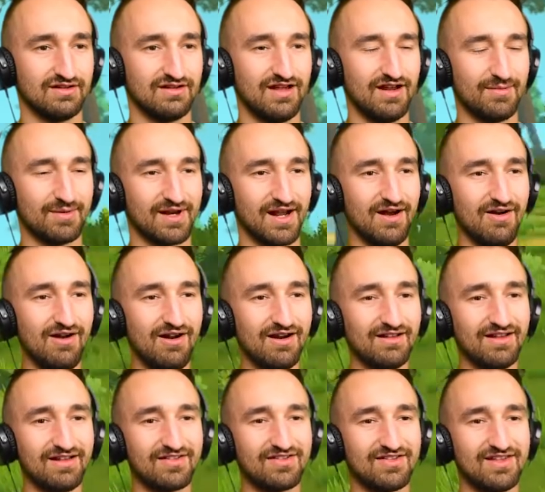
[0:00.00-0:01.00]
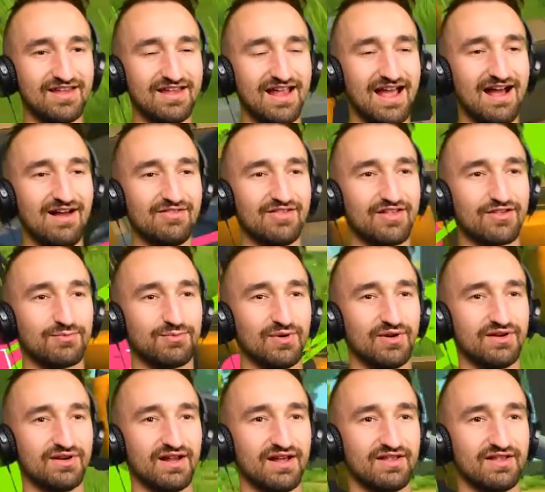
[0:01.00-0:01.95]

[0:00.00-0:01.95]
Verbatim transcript: There we go. All right, let's see how this one